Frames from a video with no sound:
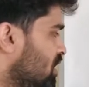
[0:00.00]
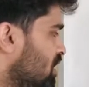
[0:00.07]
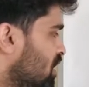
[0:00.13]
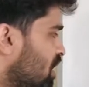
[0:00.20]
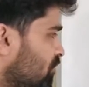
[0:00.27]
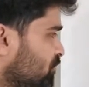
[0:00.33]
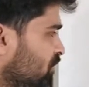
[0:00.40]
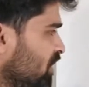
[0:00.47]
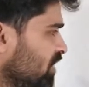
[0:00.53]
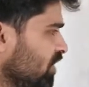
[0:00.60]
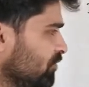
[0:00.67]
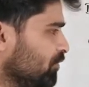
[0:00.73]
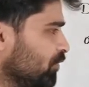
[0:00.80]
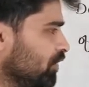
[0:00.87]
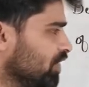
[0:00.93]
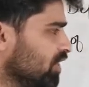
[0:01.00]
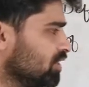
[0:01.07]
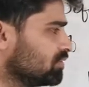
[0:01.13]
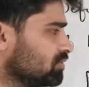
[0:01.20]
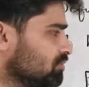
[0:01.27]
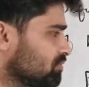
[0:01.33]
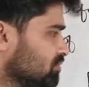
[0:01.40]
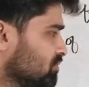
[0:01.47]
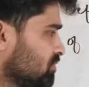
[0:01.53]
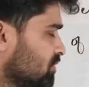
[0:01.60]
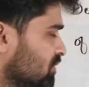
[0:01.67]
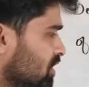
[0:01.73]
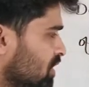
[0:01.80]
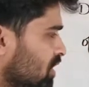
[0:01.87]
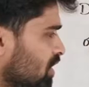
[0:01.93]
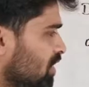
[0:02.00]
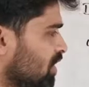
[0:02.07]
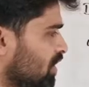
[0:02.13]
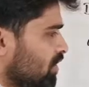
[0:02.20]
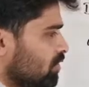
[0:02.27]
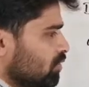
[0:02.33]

After diffusion, here